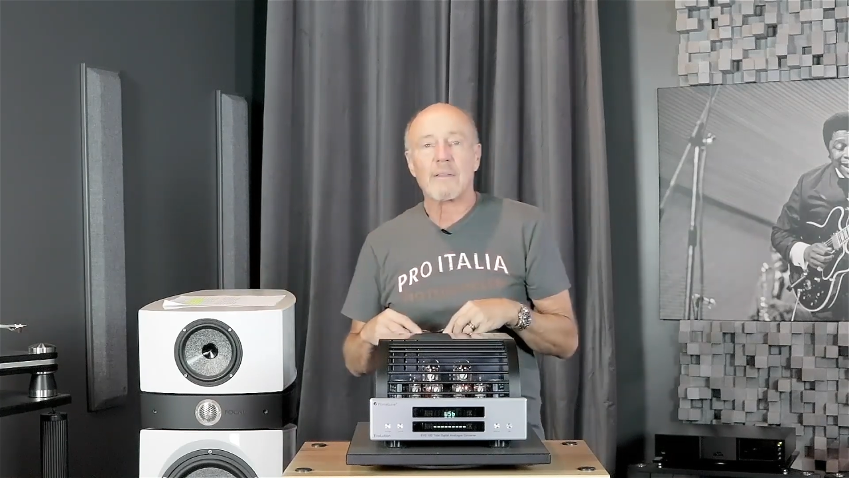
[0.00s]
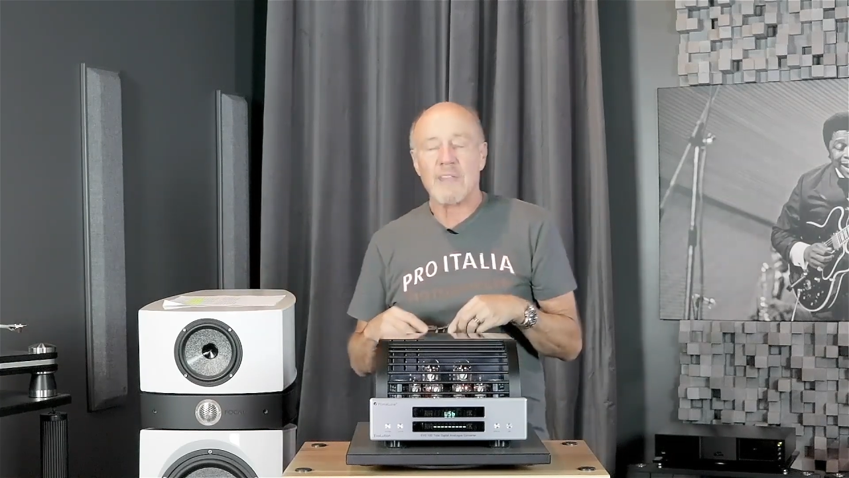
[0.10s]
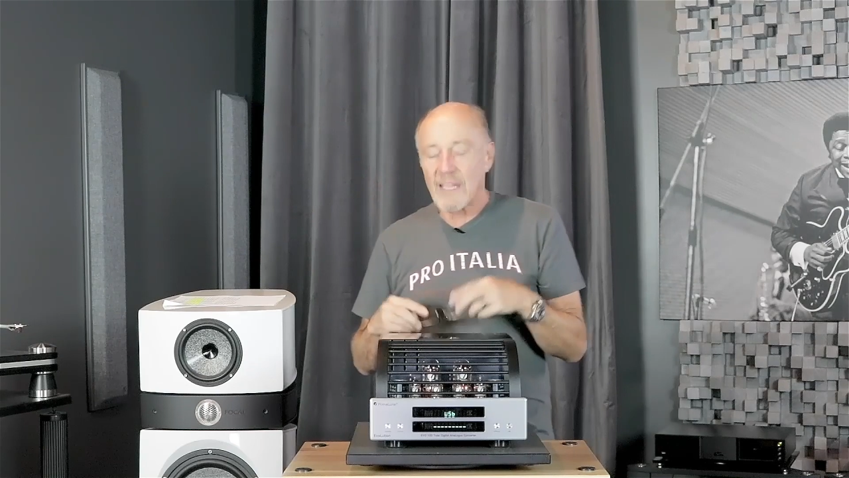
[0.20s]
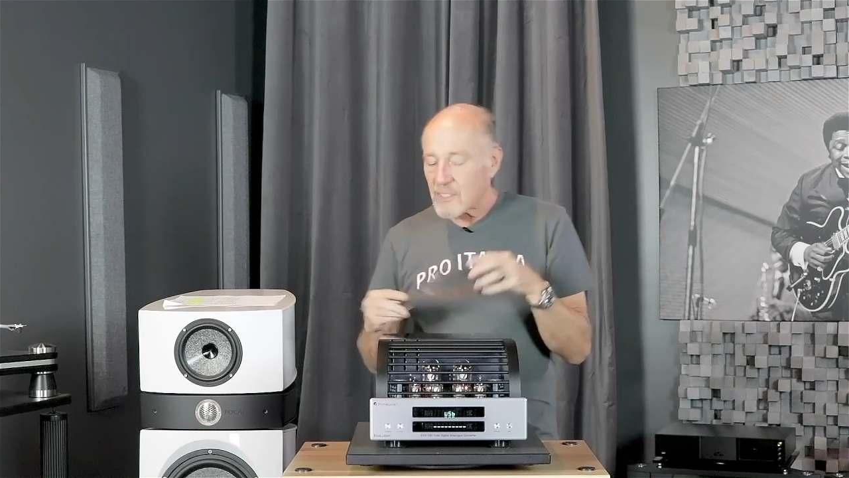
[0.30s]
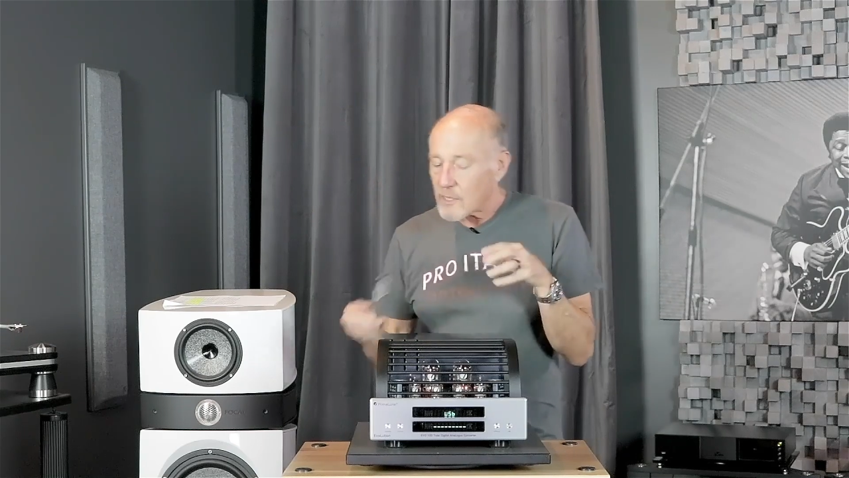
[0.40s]

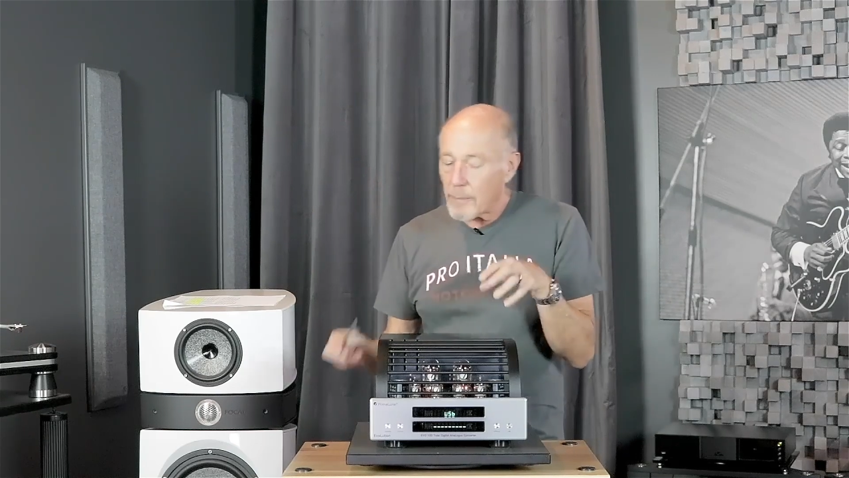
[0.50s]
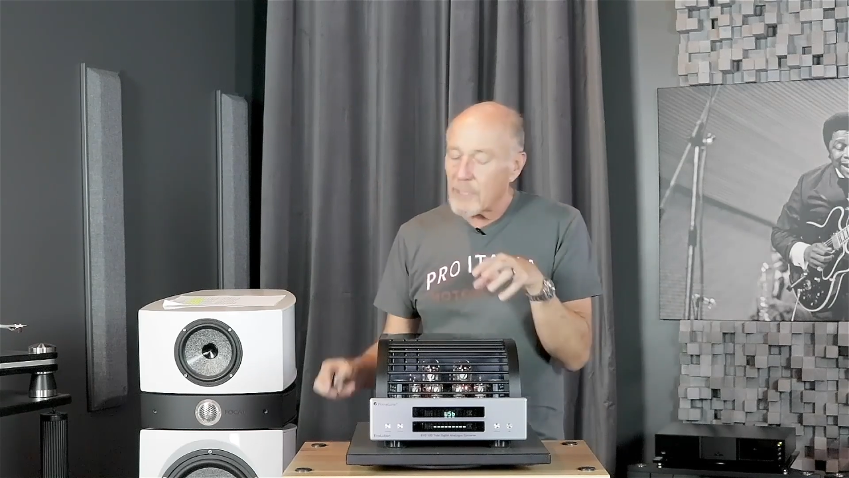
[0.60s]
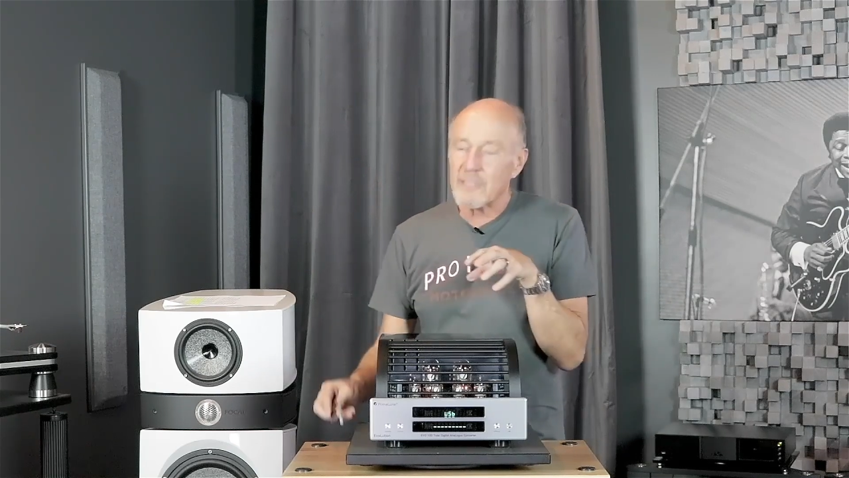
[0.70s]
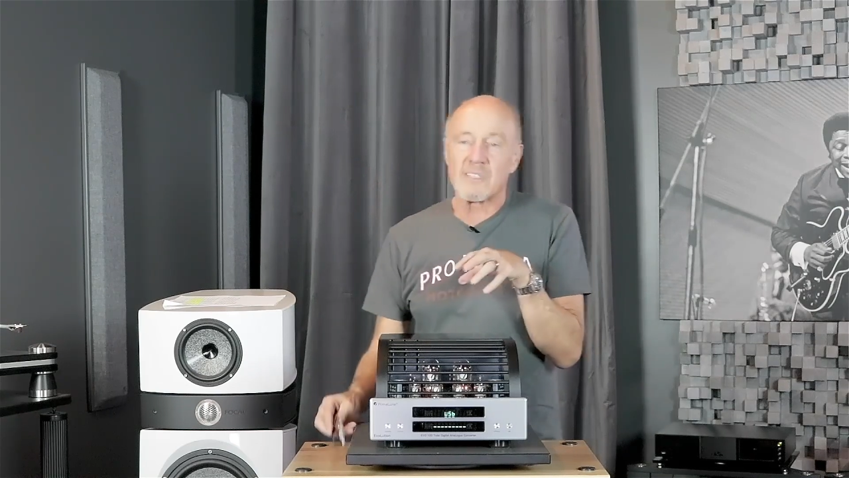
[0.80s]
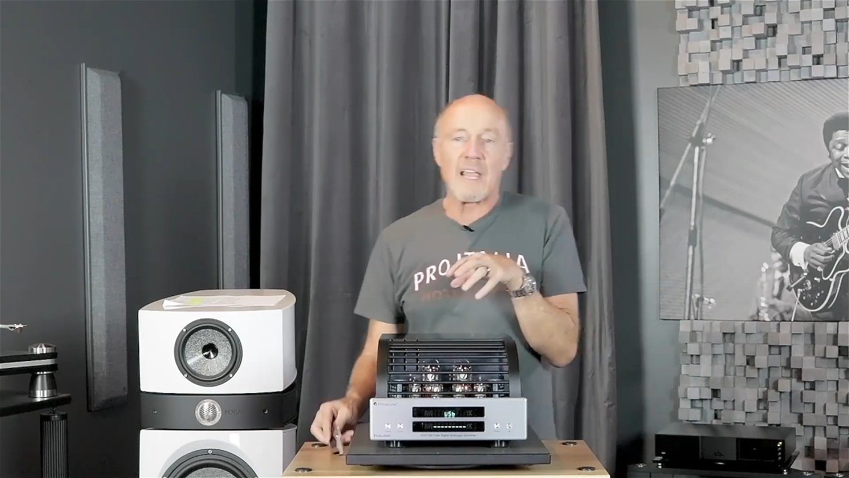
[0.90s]
that
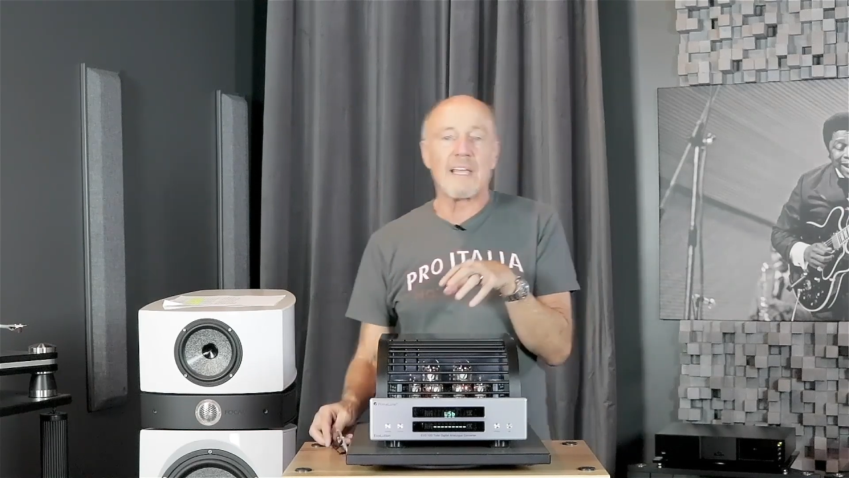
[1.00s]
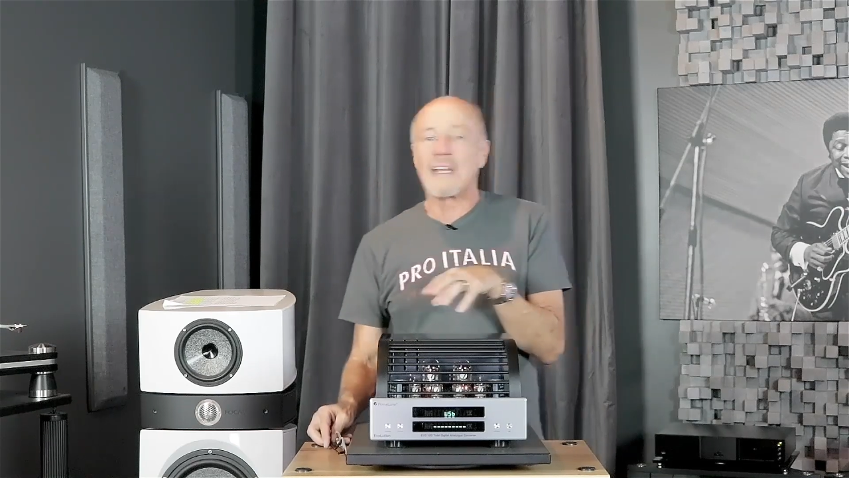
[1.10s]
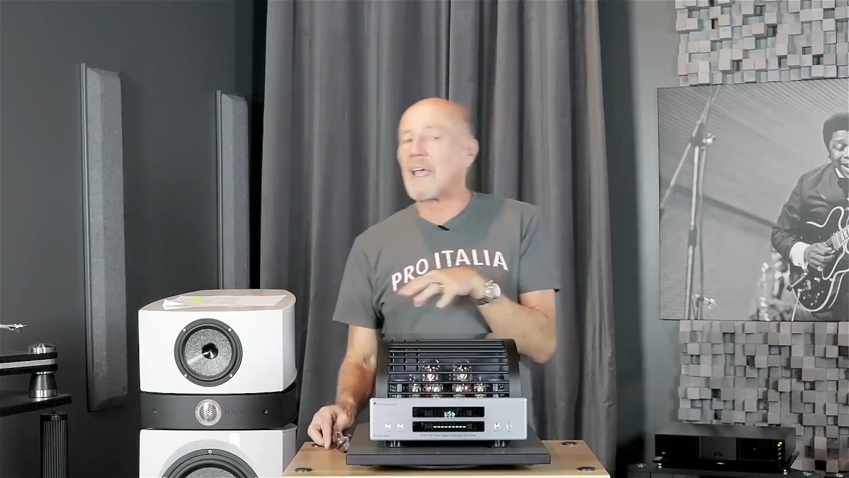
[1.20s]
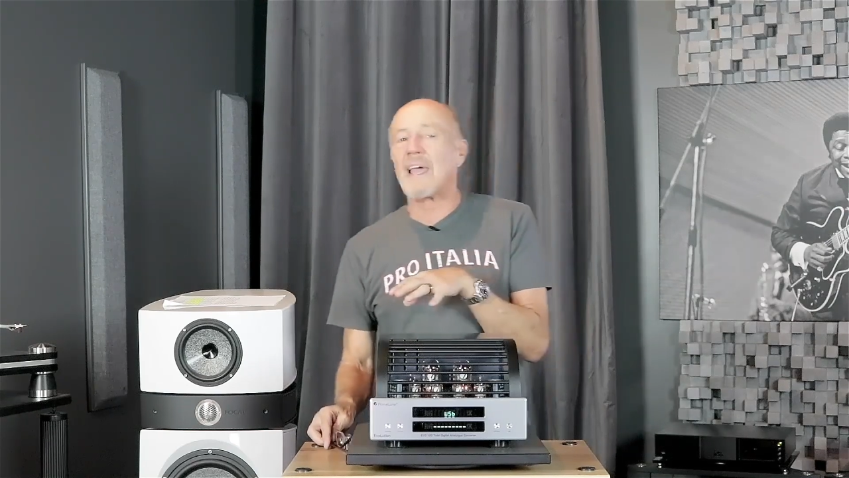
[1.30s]
somebody has taken